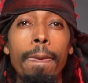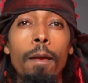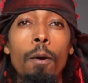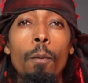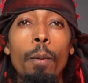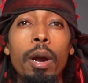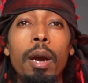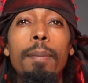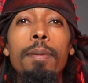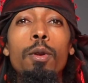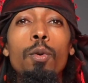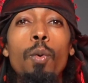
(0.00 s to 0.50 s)

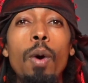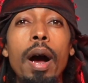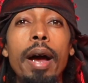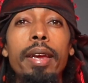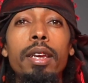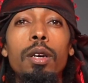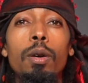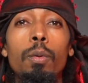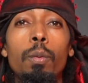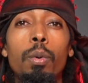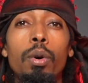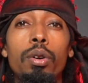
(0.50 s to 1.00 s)
Whatever you are,
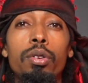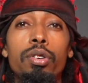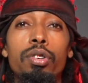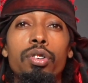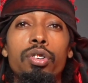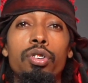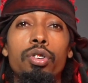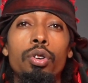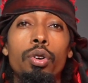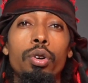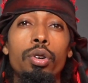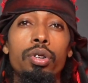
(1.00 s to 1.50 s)
your world
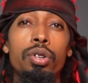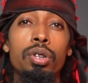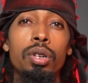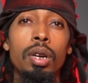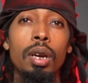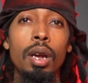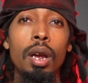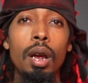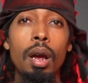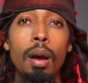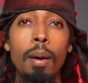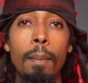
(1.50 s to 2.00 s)
is yours.
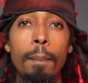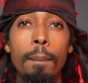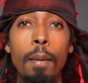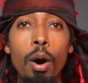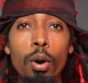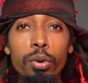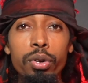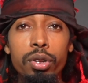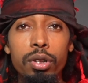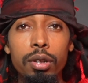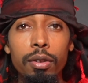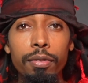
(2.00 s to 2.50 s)

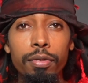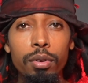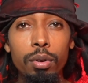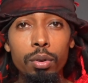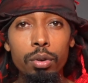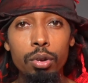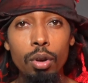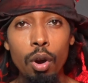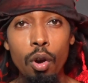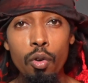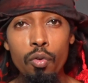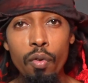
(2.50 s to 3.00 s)
Most of you
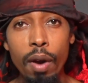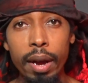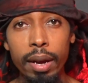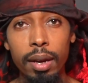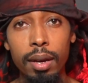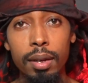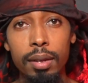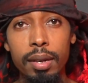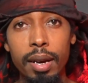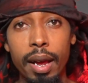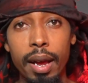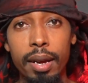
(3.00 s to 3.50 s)
don't
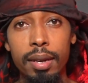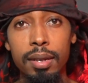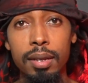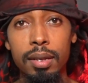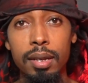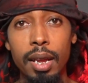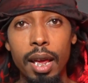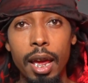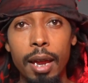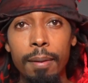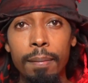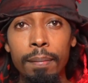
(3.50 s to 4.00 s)
recognize
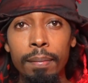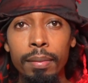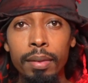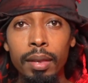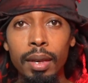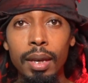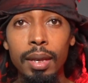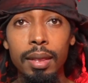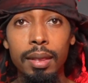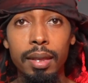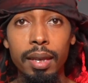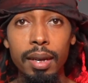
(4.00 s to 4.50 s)
that
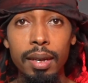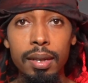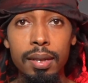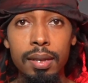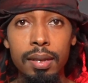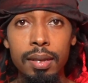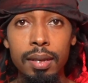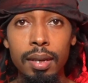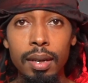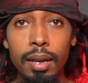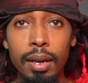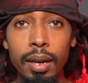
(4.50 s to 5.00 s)

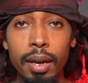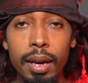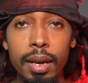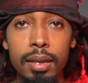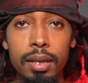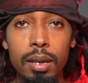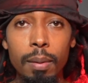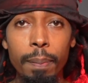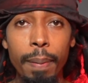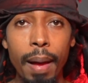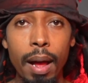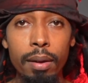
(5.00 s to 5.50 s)
this
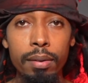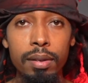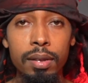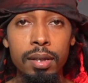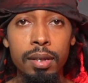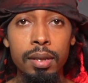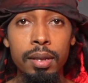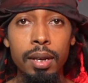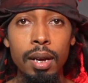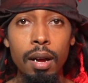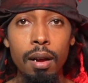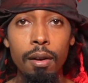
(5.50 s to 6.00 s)
is about
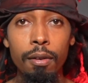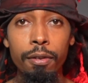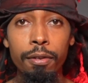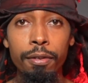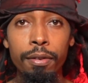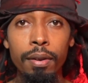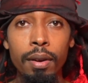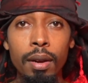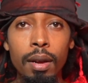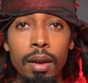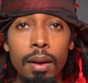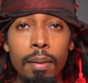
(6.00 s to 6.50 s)

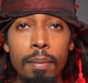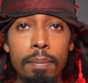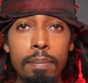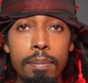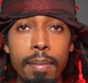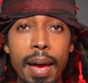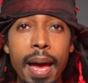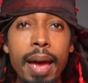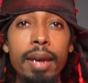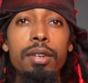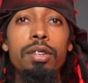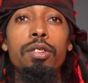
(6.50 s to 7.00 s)

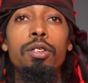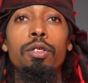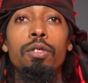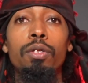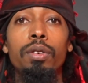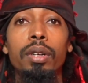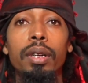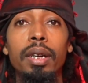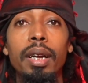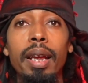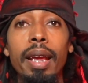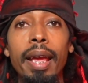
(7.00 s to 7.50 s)

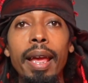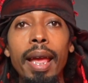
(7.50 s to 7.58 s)
self-mastery.